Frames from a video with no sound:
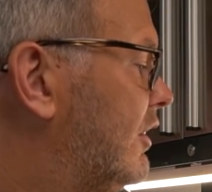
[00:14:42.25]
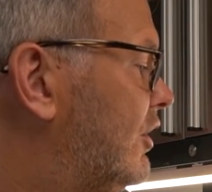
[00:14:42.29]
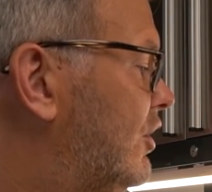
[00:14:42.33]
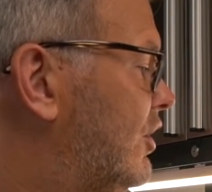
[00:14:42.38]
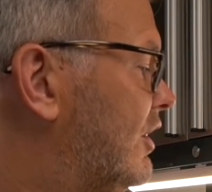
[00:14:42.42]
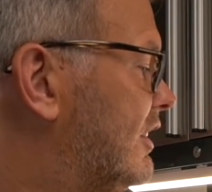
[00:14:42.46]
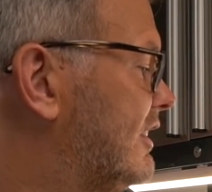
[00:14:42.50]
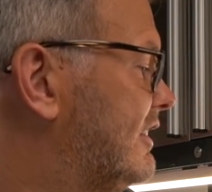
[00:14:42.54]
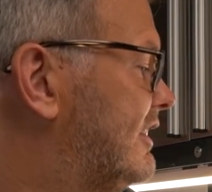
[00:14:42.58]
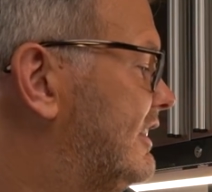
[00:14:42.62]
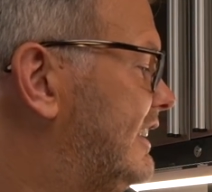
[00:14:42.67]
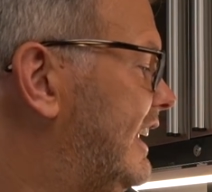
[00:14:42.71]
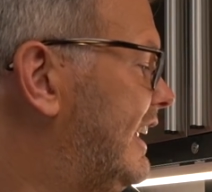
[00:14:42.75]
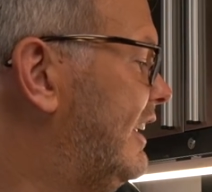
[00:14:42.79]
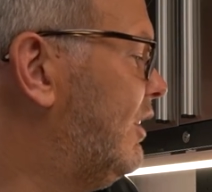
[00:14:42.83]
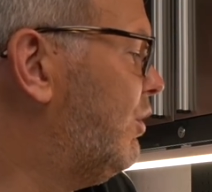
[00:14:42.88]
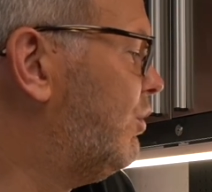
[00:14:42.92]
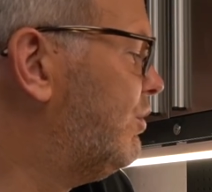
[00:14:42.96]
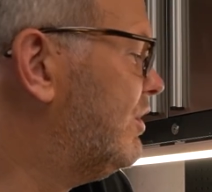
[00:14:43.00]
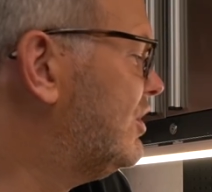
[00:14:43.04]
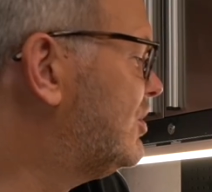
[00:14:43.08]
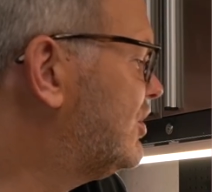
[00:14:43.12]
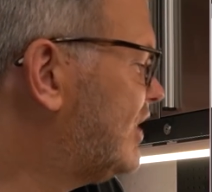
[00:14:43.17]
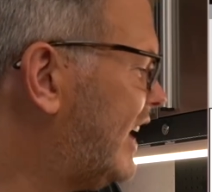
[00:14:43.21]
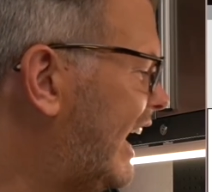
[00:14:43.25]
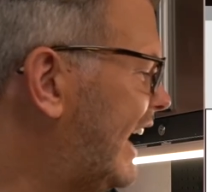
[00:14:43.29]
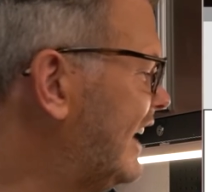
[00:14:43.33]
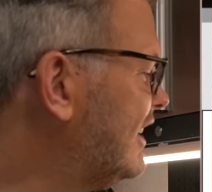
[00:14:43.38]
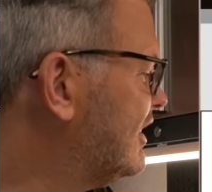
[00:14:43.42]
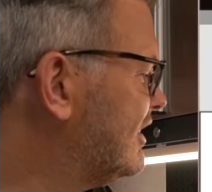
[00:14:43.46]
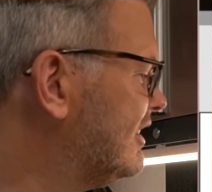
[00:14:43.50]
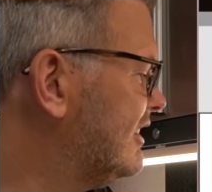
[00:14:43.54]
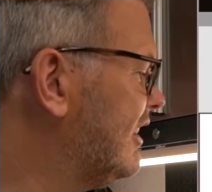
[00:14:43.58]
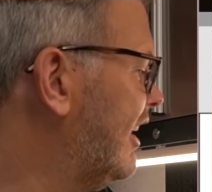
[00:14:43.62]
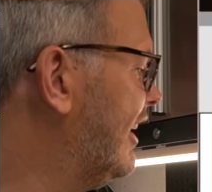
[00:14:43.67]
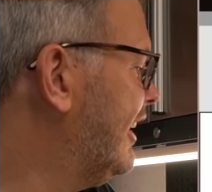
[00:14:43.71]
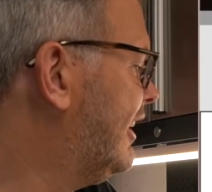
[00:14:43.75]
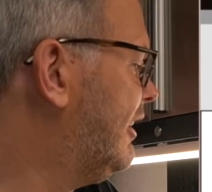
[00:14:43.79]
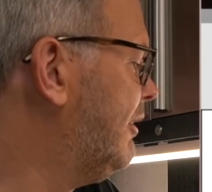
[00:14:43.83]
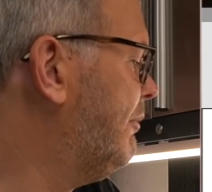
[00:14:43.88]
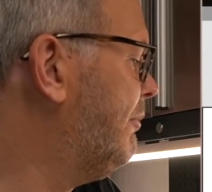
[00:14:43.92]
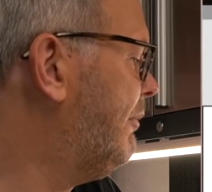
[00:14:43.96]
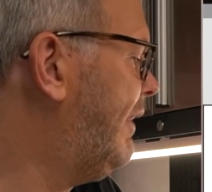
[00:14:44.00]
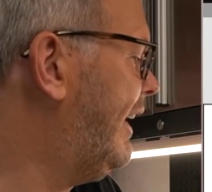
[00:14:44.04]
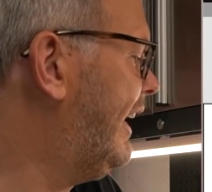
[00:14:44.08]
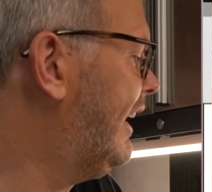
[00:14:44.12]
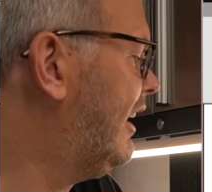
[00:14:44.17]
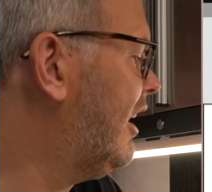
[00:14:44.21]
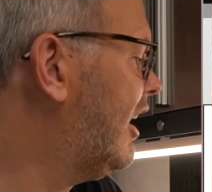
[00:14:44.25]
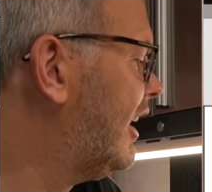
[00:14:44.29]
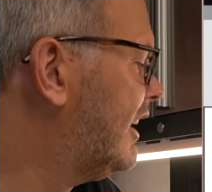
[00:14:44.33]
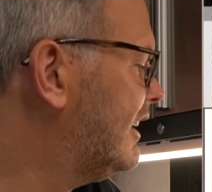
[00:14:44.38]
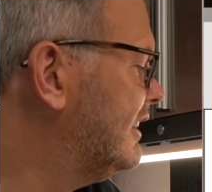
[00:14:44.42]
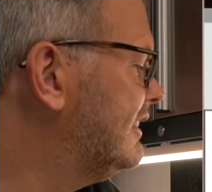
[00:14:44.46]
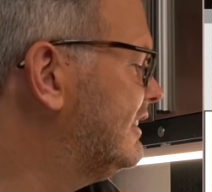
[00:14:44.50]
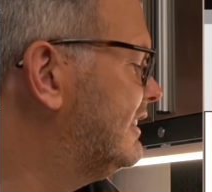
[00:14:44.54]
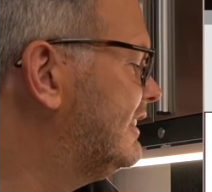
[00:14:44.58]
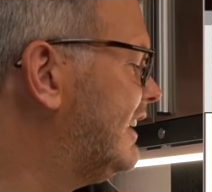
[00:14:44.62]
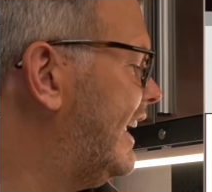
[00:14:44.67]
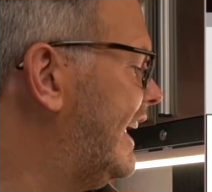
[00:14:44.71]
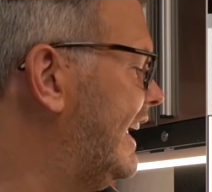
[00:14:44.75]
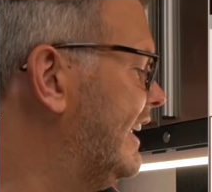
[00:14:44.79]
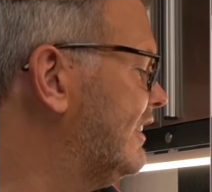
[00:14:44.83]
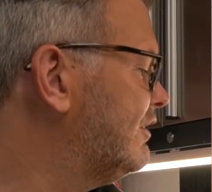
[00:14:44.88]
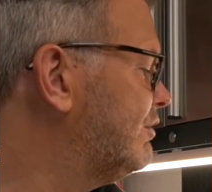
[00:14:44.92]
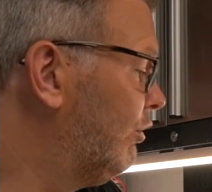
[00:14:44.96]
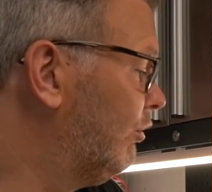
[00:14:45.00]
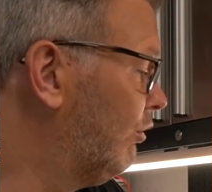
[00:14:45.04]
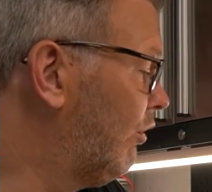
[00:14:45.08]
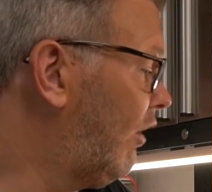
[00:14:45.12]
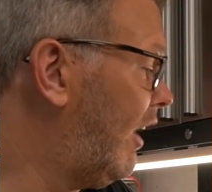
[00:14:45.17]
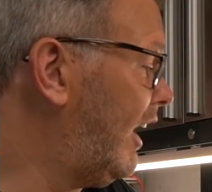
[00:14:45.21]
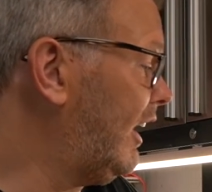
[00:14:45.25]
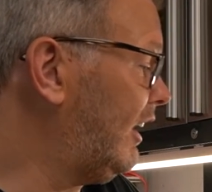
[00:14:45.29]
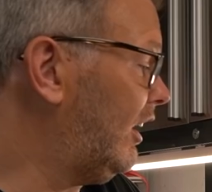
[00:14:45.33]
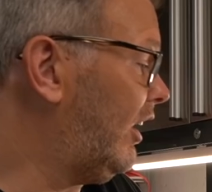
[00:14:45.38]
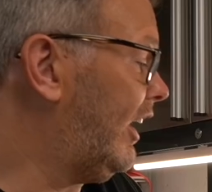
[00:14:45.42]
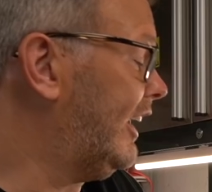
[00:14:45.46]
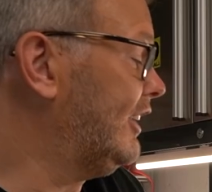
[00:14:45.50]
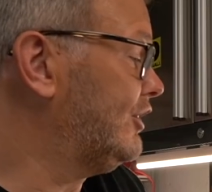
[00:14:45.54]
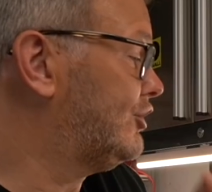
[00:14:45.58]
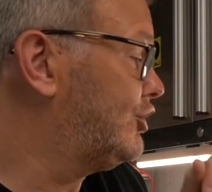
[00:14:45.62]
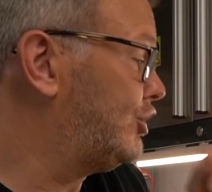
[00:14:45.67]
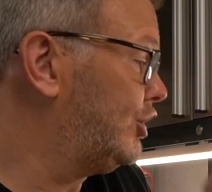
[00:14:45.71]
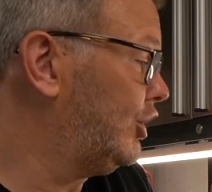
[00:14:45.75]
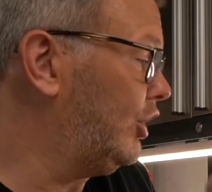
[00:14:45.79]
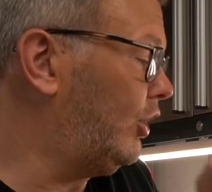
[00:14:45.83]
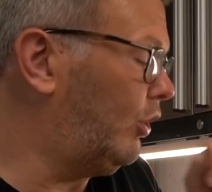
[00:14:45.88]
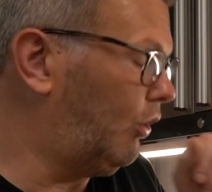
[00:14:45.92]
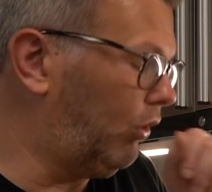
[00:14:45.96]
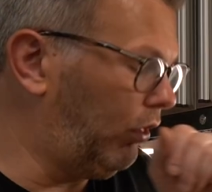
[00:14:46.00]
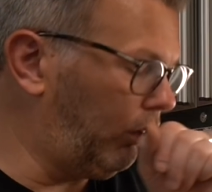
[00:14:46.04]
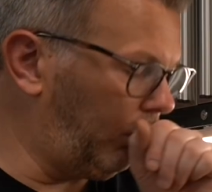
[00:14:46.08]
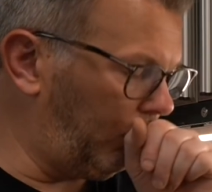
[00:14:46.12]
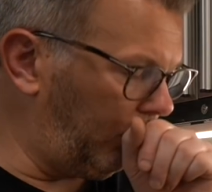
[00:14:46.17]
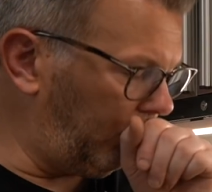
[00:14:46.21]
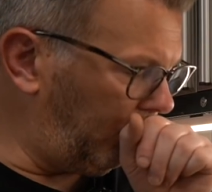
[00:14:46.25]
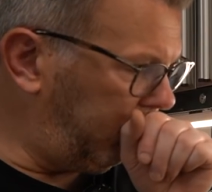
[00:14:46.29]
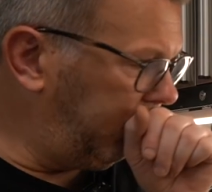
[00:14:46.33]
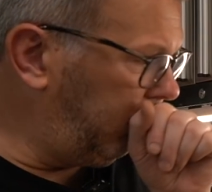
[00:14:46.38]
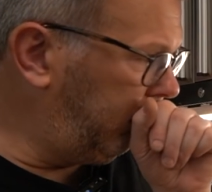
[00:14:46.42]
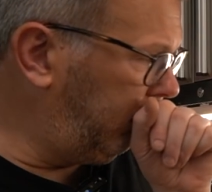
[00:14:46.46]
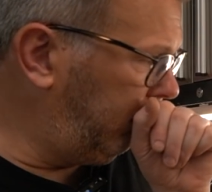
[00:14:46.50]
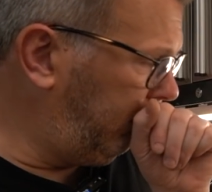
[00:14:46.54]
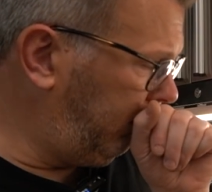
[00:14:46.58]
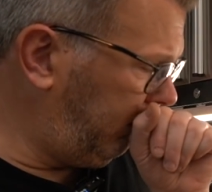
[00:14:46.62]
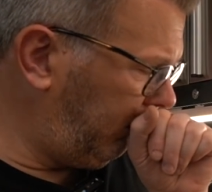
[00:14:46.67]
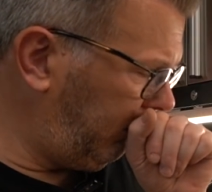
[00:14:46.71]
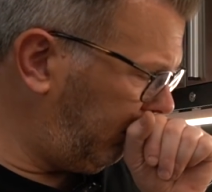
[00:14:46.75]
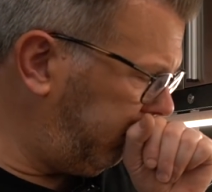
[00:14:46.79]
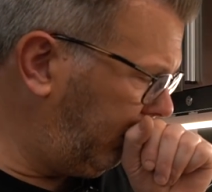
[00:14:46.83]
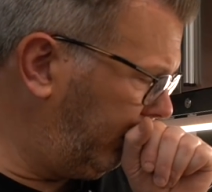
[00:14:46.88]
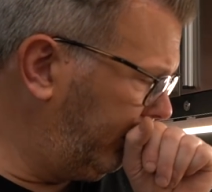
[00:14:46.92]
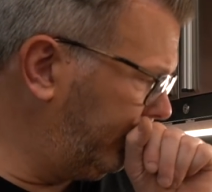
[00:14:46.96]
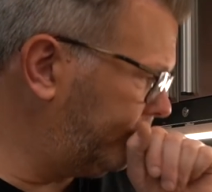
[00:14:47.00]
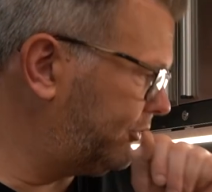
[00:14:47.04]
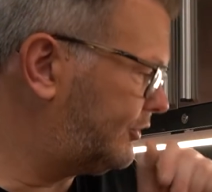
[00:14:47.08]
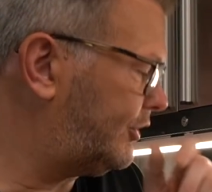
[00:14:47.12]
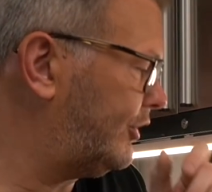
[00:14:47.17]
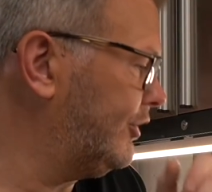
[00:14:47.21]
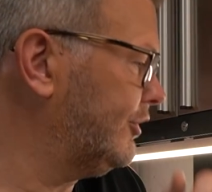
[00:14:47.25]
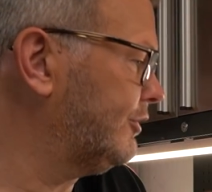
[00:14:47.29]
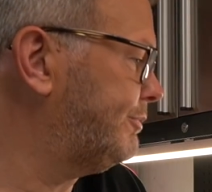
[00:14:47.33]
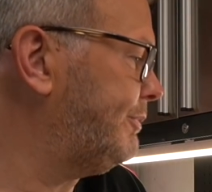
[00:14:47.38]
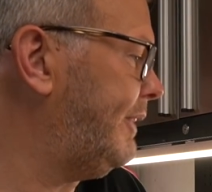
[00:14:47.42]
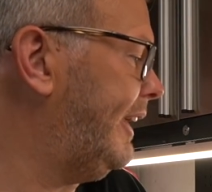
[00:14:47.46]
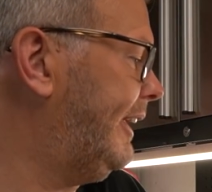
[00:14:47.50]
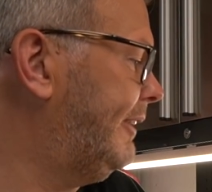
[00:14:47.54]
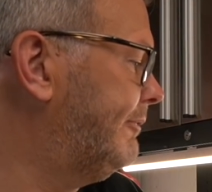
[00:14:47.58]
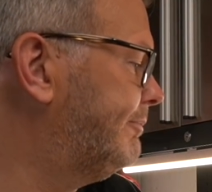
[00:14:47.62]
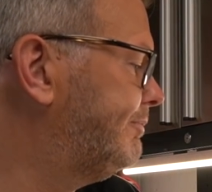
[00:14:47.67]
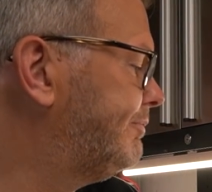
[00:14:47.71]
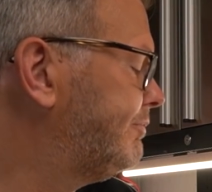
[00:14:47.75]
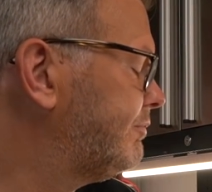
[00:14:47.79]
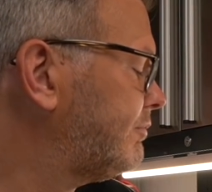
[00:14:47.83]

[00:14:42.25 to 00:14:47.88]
you can see all the changes that I can make. I can say it's right light 2, excuse me.